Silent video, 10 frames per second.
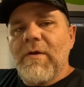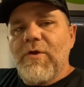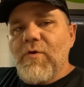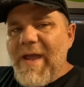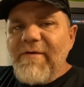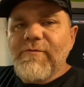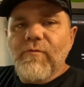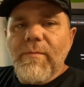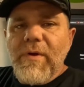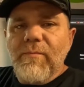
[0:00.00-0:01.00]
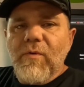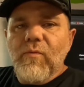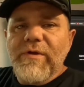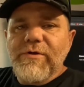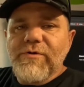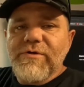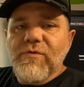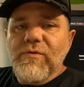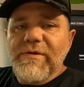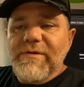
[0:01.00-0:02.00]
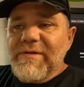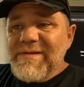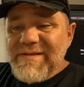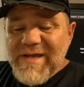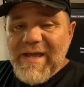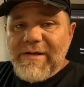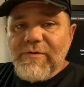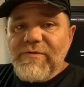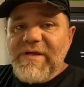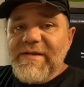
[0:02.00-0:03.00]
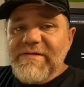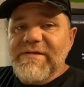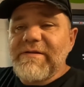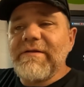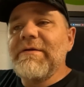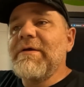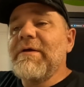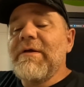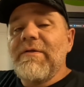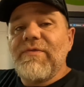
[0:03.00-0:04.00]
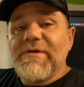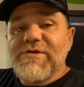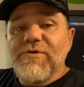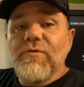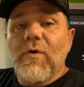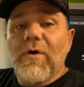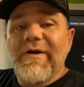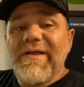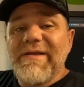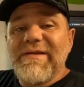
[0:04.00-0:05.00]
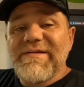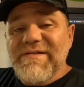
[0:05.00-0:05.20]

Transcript: You have to remember when you're doing dyno testing that you are in a